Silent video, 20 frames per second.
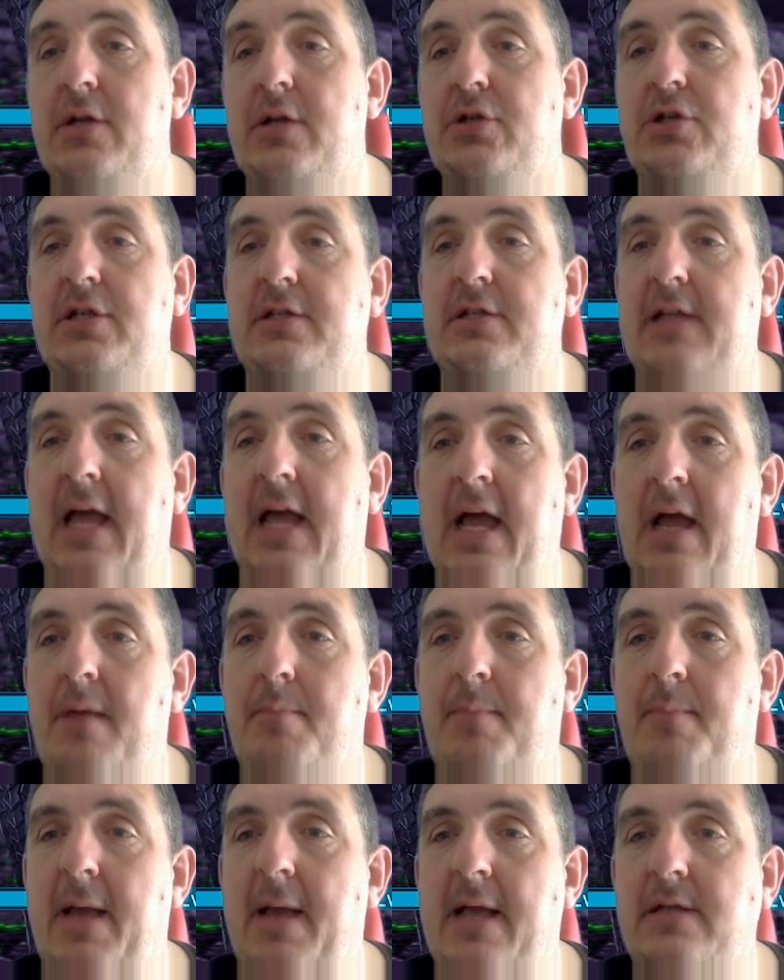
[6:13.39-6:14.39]
She's there
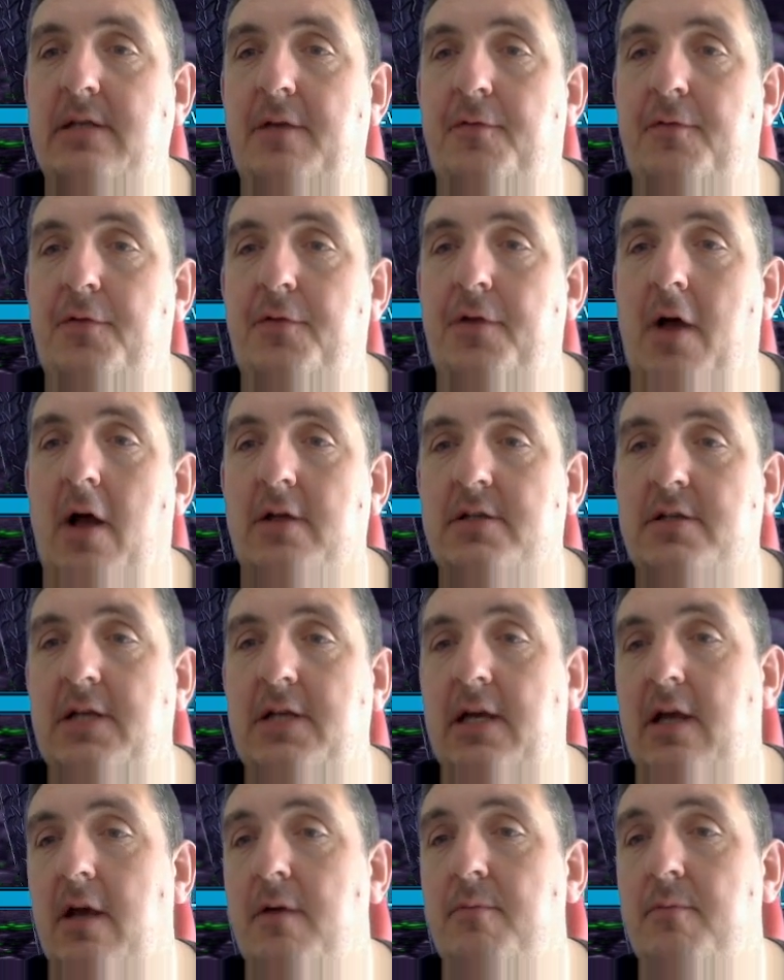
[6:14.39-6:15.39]
basically for the
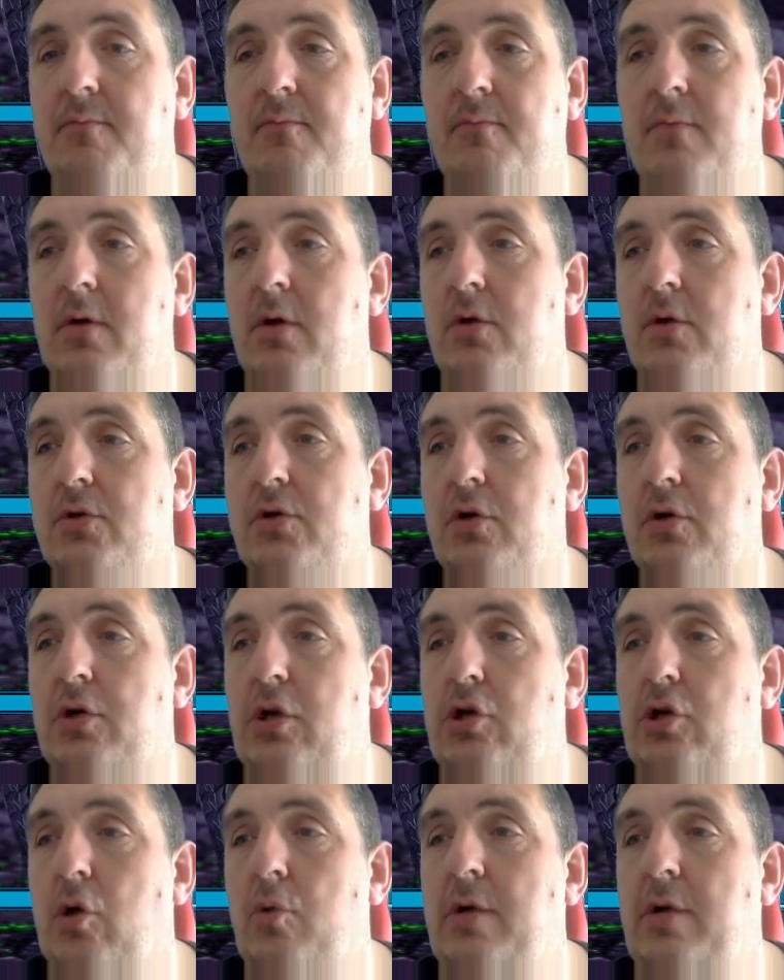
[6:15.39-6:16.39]
Heartseeker. So you
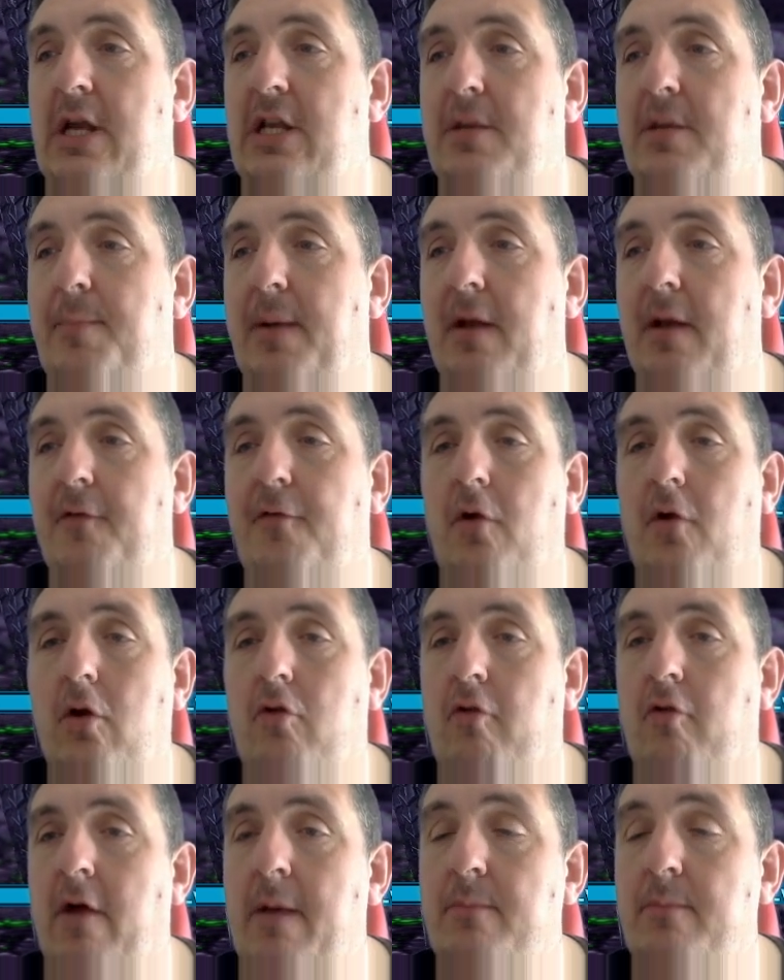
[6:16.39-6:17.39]
don't need to build full
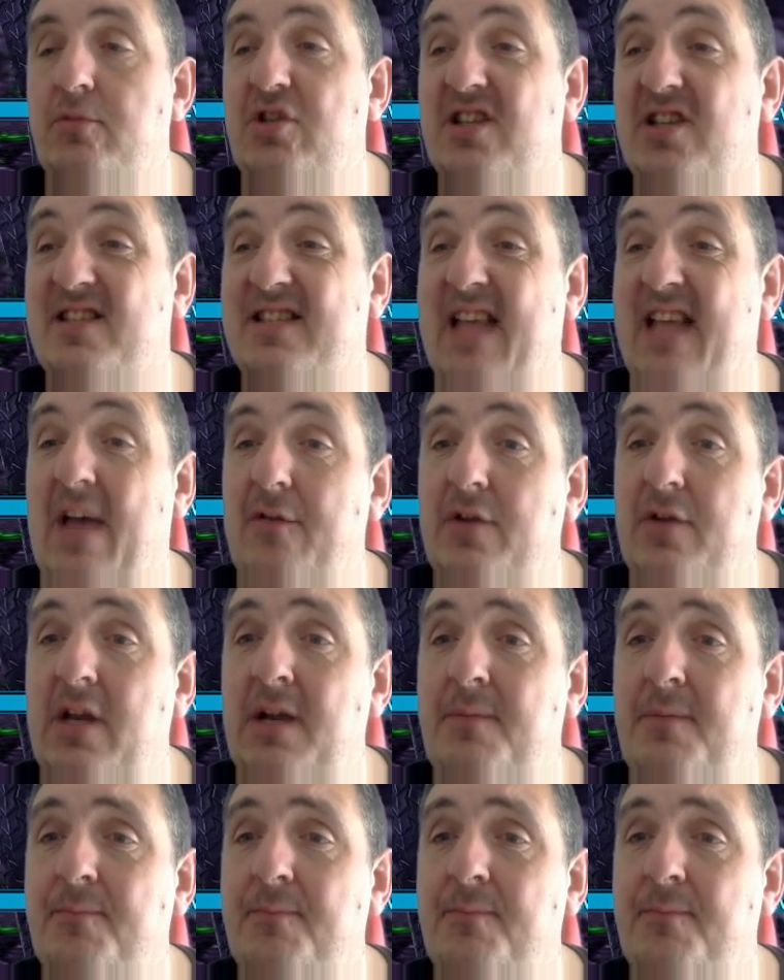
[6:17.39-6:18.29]
crit, just 70.